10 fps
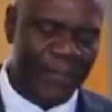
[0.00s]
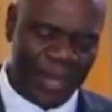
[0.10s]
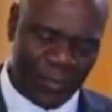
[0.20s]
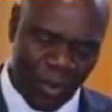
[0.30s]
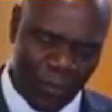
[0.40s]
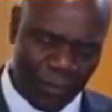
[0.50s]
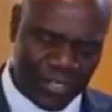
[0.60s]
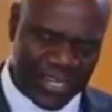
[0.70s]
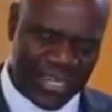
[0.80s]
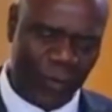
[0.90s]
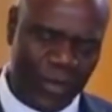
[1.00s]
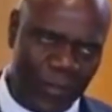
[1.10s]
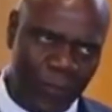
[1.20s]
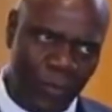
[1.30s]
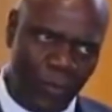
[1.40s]
but more importantly, when
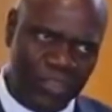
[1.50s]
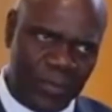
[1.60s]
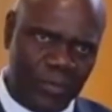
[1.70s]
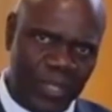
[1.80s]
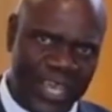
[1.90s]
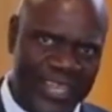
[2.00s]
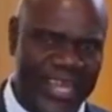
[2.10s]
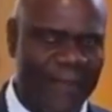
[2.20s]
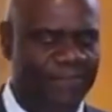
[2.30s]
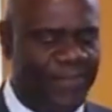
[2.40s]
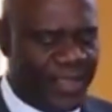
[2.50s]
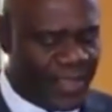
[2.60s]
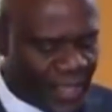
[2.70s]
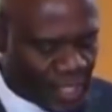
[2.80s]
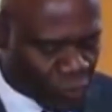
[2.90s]
we put them together,
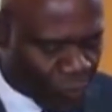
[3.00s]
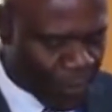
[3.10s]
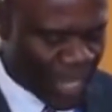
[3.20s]
they'll be